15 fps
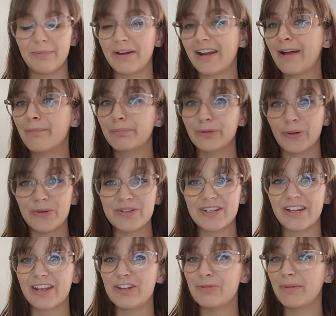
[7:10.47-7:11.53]
you might have
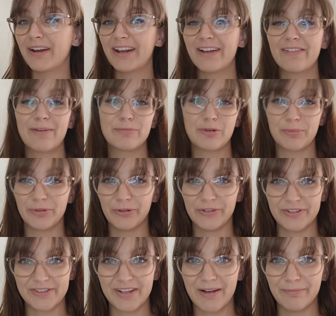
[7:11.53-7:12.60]
bloating, and you might have abdominal
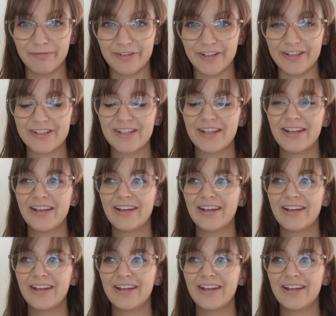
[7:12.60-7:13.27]
discomfort.